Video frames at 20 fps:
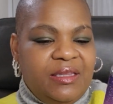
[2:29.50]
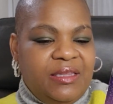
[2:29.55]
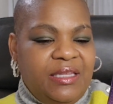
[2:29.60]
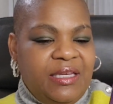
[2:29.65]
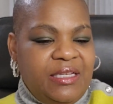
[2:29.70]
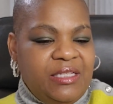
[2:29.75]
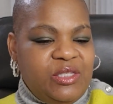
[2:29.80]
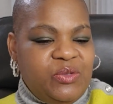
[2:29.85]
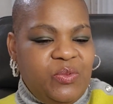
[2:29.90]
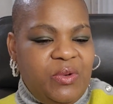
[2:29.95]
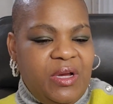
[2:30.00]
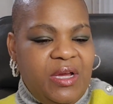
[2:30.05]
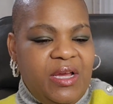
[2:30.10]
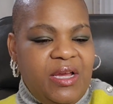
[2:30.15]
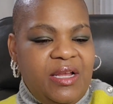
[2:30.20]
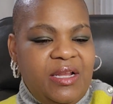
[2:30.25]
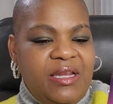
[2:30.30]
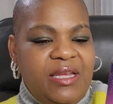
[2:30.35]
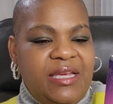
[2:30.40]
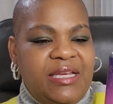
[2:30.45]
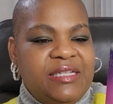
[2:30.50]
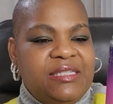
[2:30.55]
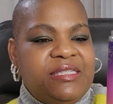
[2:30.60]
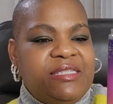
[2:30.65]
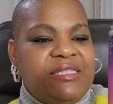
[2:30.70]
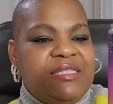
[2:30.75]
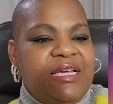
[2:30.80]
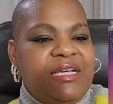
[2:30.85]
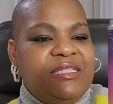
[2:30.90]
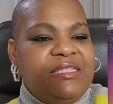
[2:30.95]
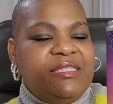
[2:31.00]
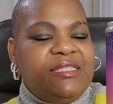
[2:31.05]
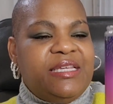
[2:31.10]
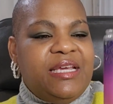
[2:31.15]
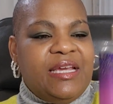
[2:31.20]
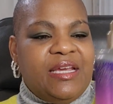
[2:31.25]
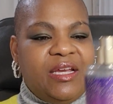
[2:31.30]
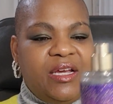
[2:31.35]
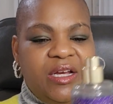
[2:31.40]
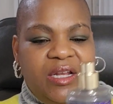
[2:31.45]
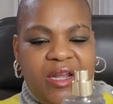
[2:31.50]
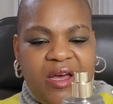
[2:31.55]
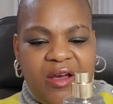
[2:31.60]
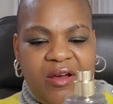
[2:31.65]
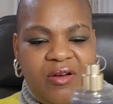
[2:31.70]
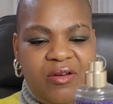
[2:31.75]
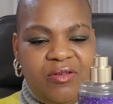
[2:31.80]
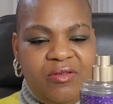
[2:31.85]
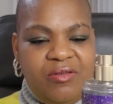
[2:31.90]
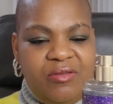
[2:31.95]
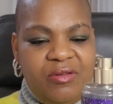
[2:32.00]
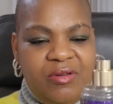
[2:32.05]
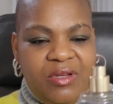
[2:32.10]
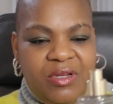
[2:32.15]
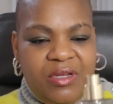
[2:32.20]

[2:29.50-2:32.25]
This one is Sunset Glow.